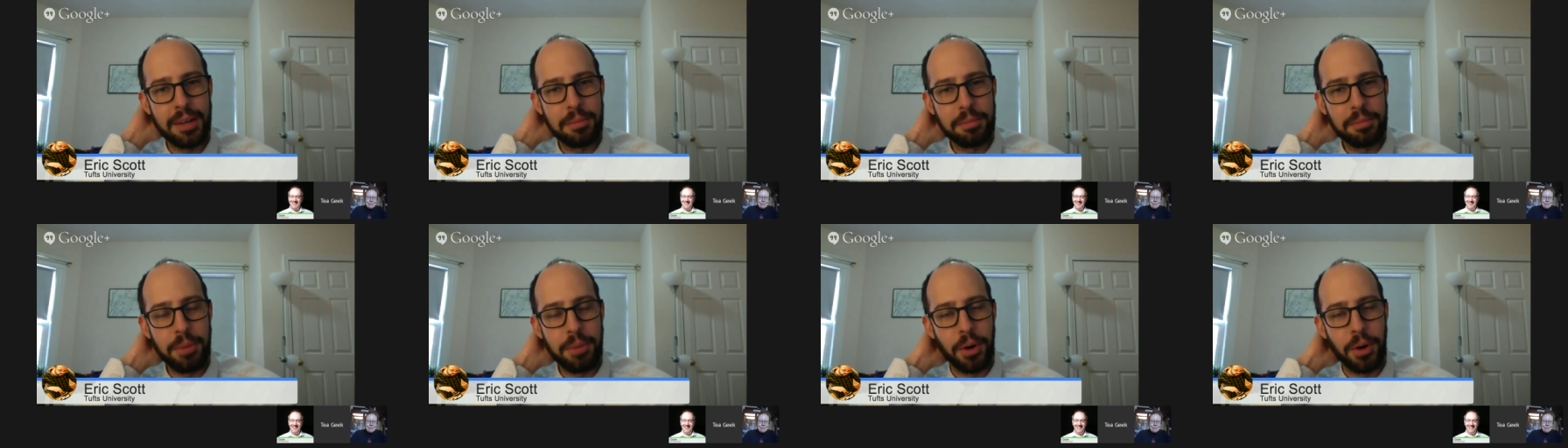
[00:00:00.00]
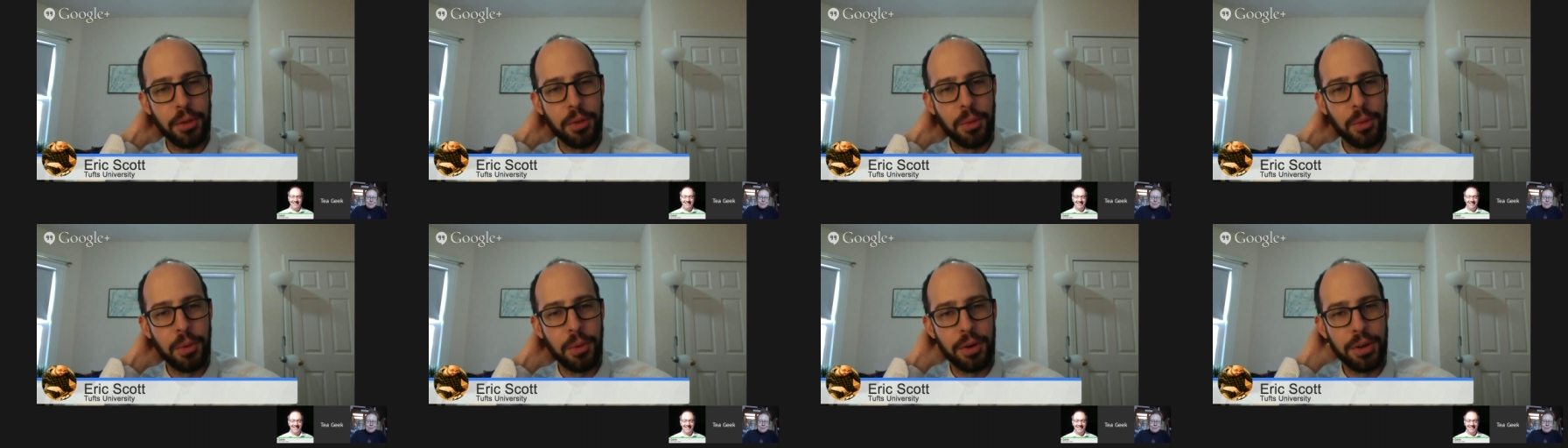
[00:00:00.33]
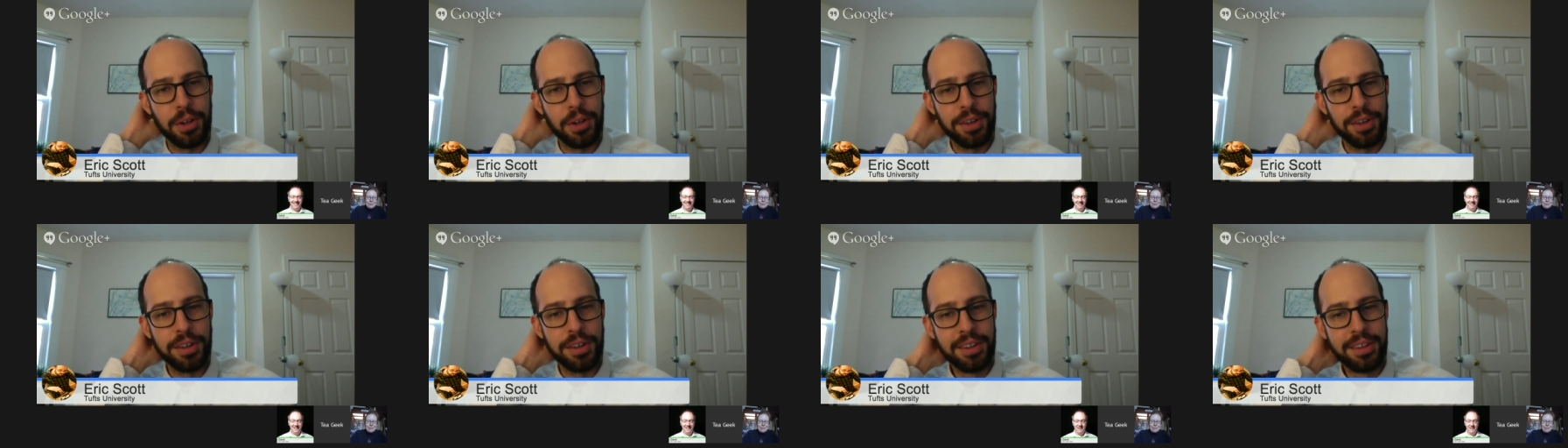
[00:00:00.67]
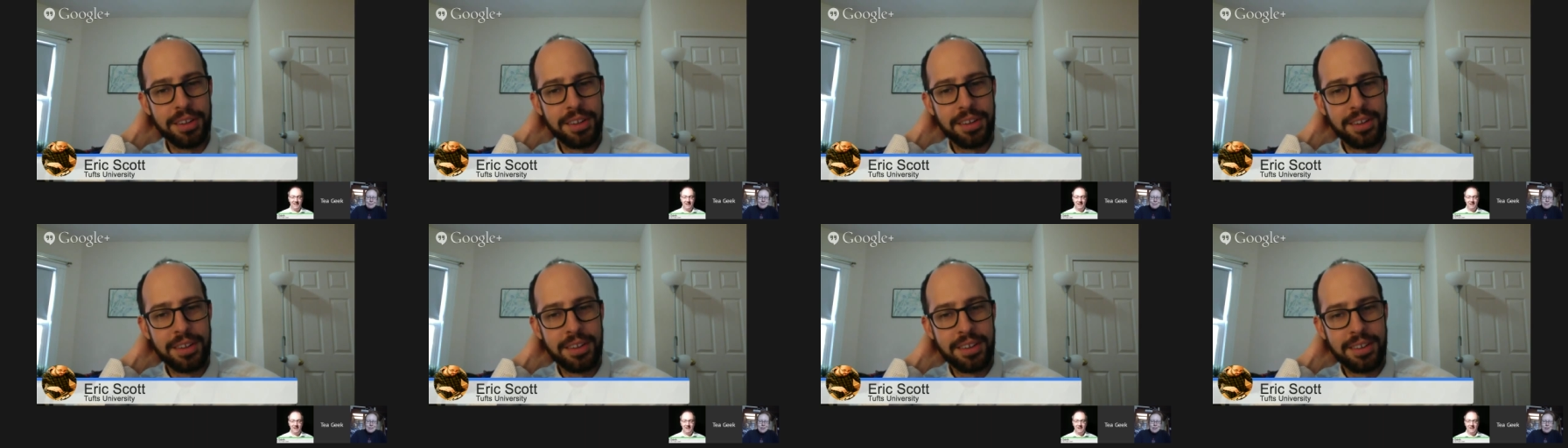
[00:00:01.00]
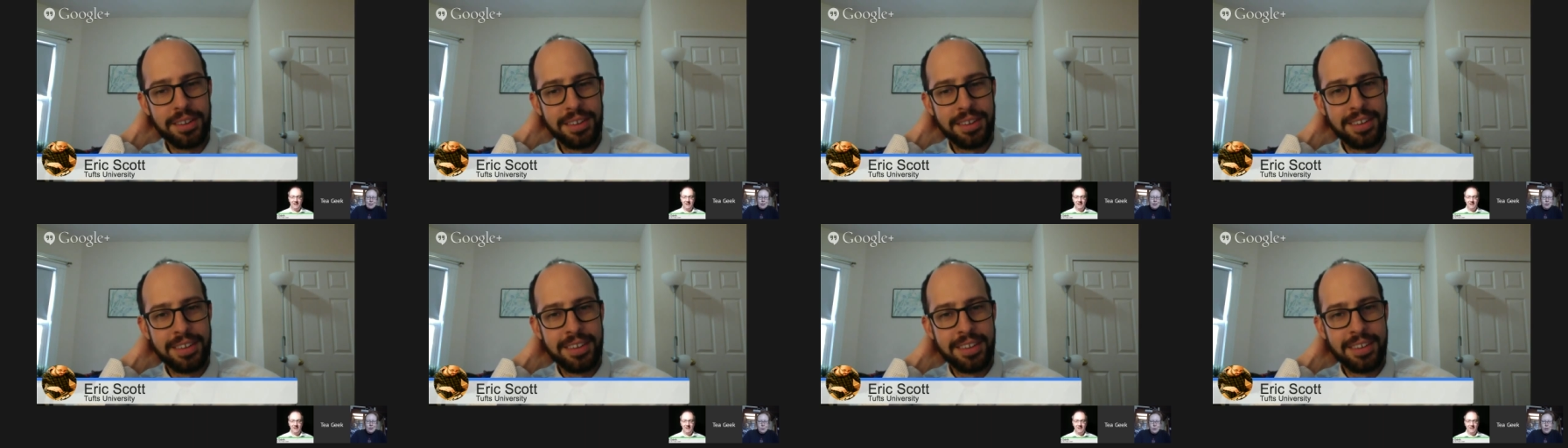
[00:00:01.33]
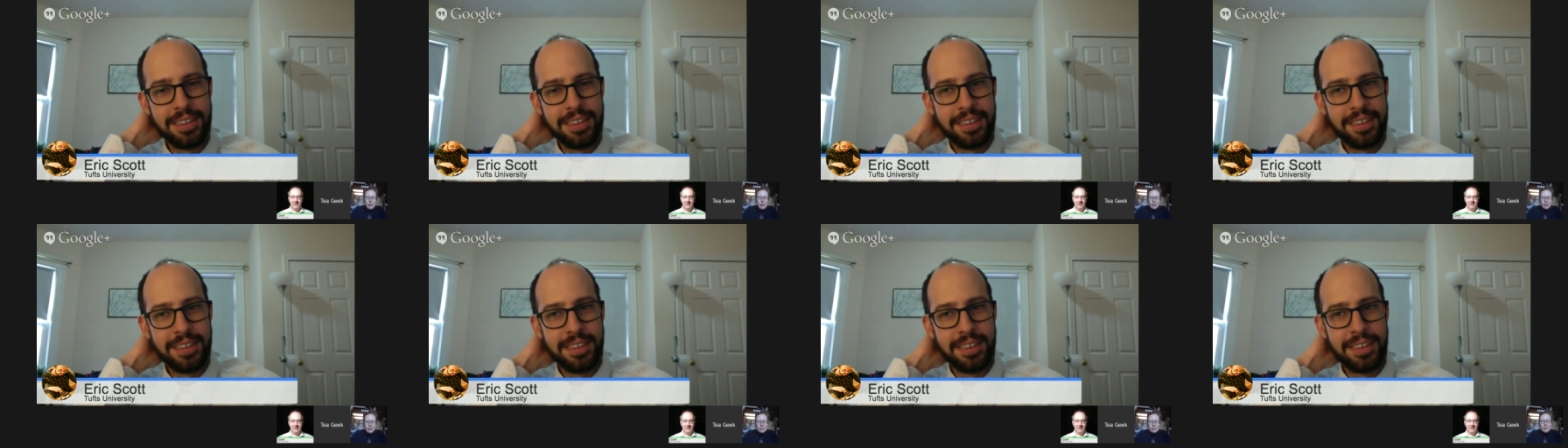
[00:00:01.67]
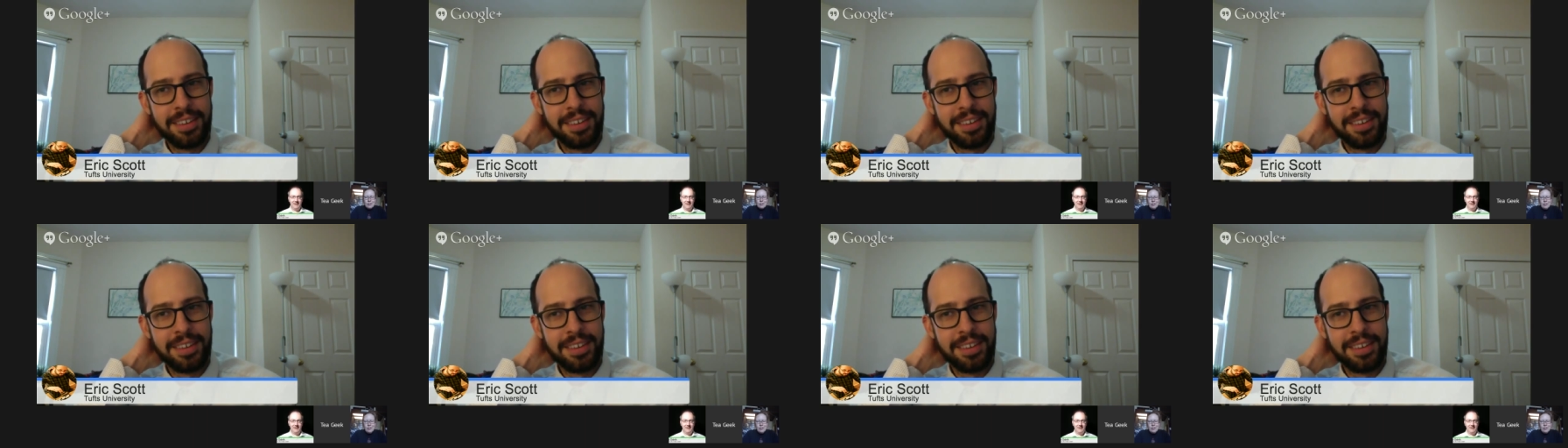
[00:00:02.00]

part of the world? Well,